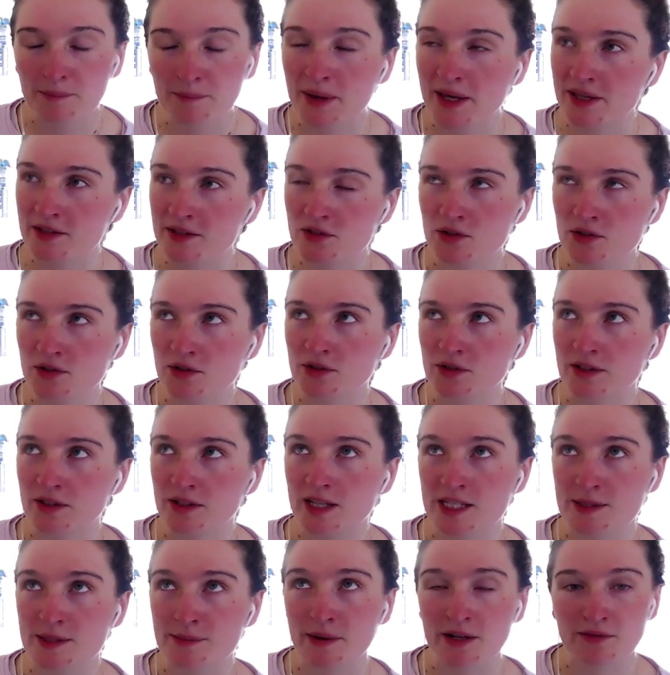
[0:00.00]
make sure
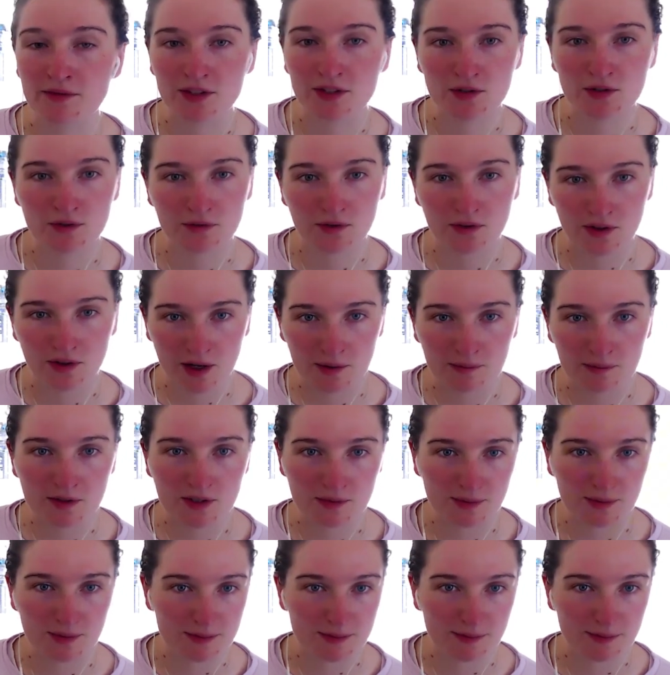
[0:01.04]
that it's beneficial for them
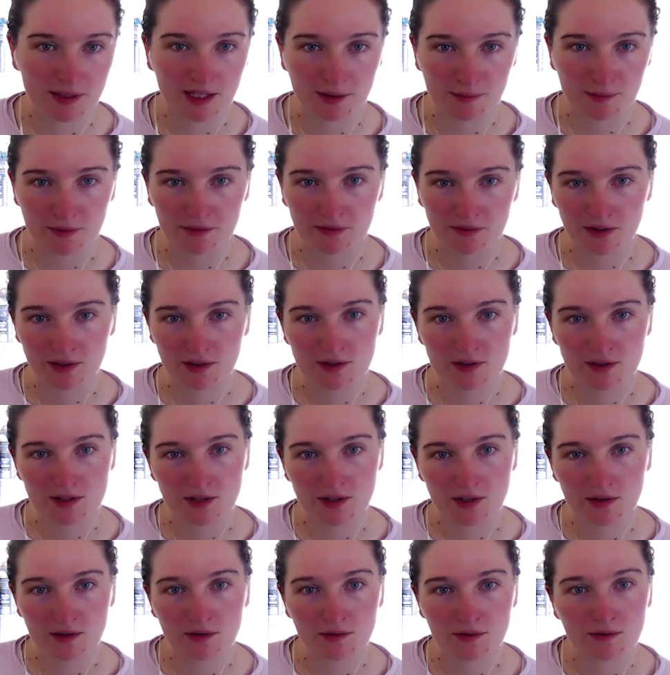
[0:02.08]
to be speaking with you.
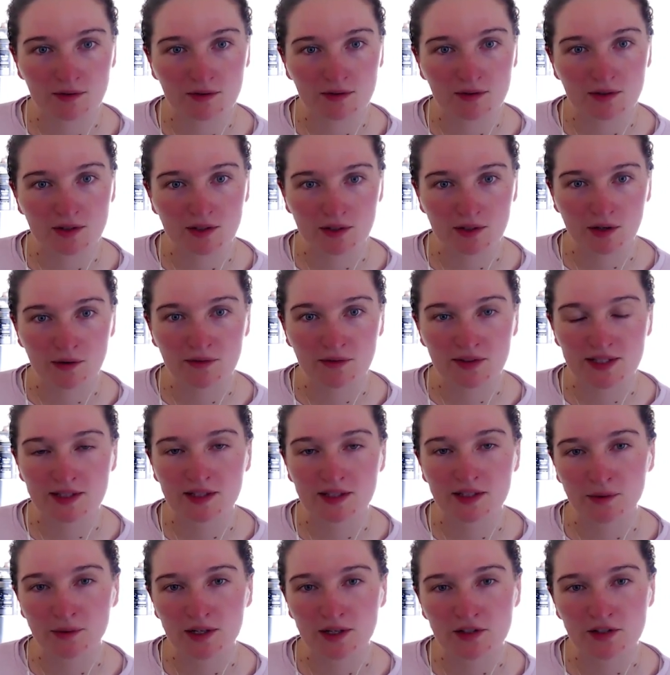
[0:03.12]
So
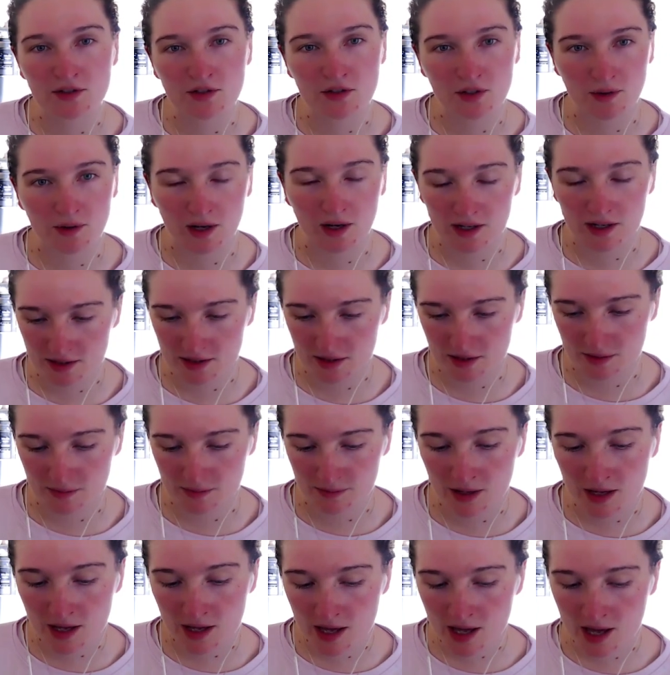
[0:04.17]
the questions you ask
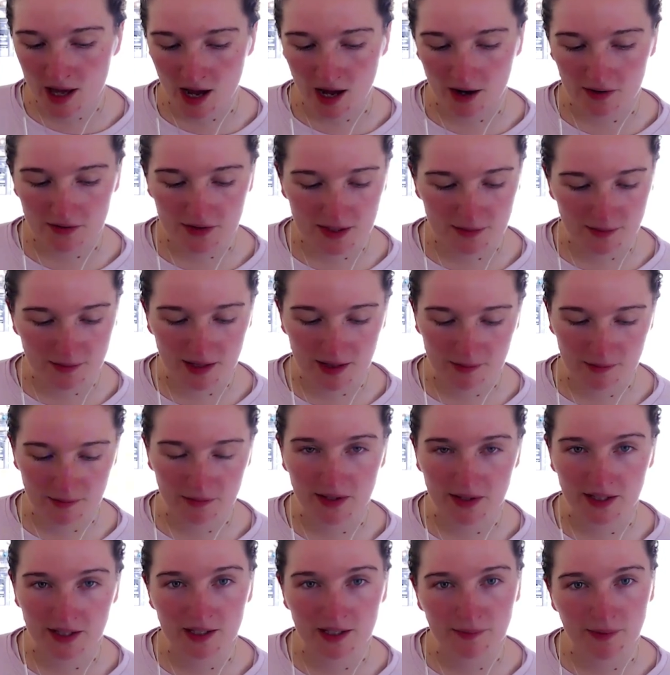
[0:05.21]
them have to make them
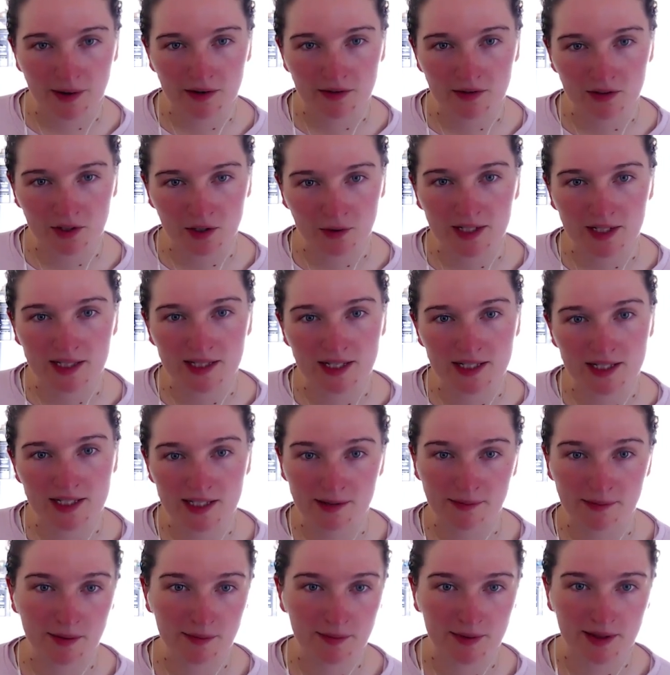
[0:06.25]
think about new ideas
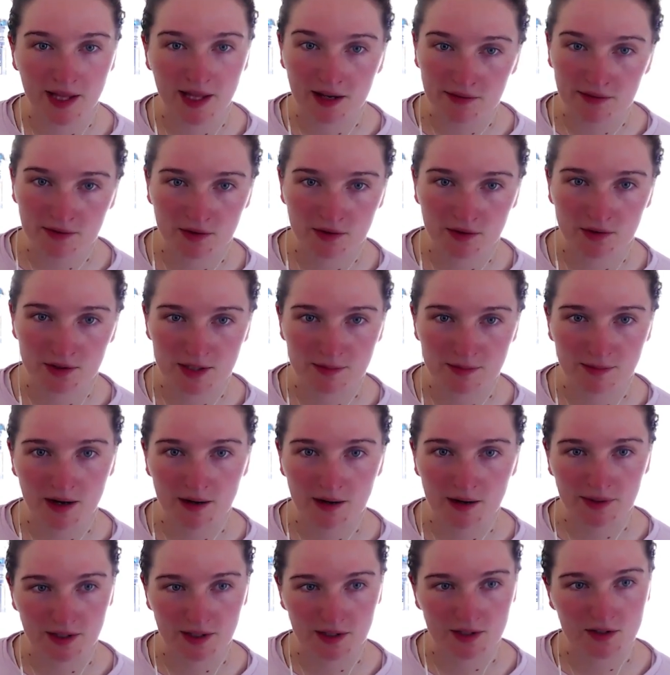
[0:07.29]
that maybe they've not thought
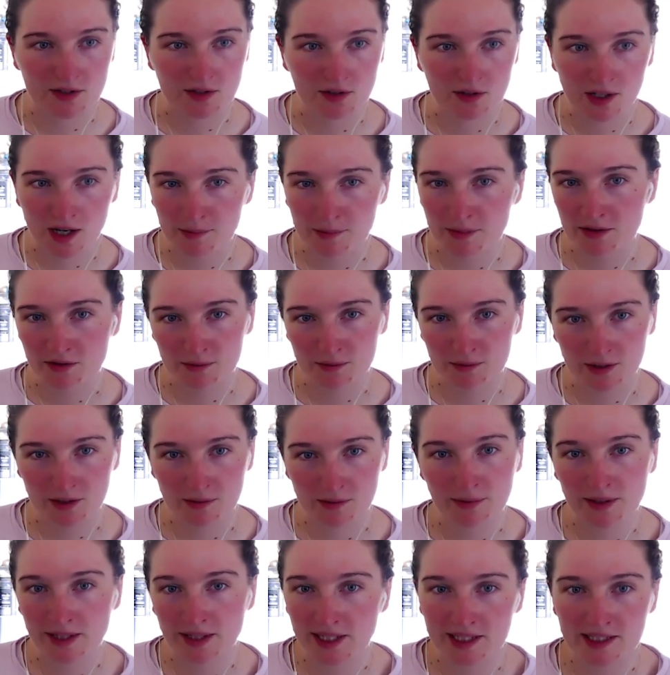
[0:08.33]
about because you're coming from a
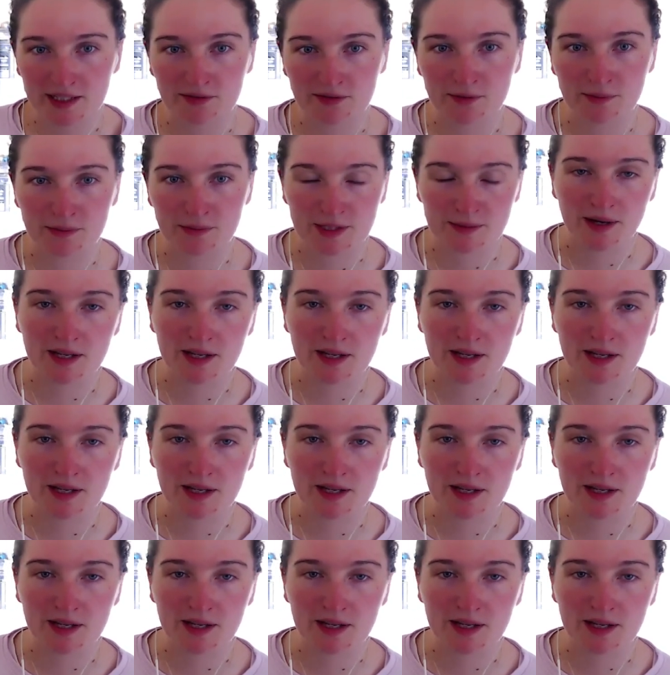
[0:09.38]
completely different